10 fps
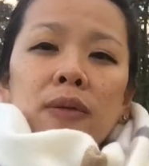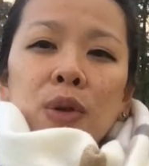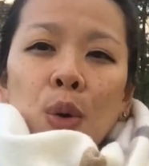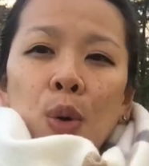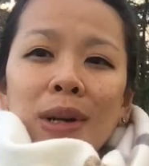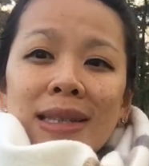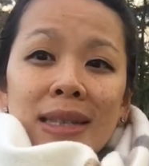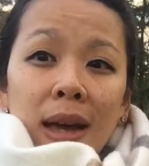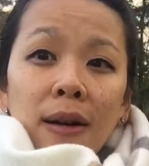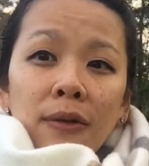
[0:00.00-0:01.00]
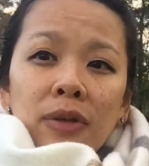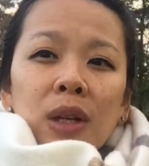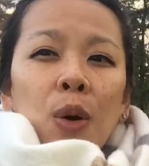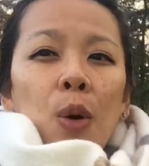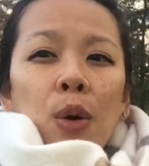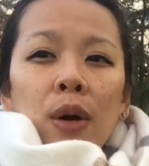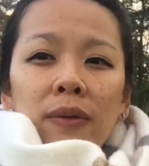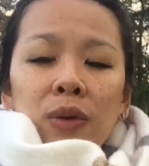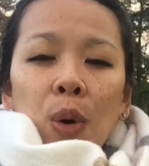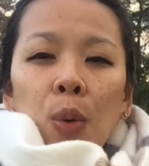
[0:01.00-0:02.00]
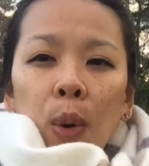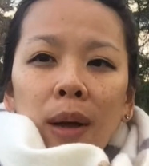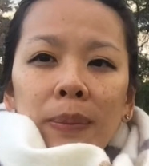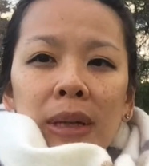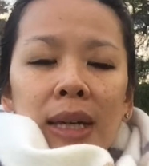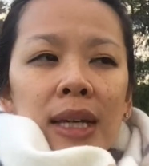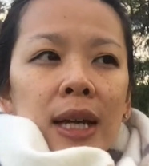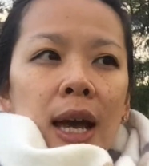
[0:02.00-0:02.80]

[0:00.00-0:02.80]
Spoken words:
yourself, the core of your well-being,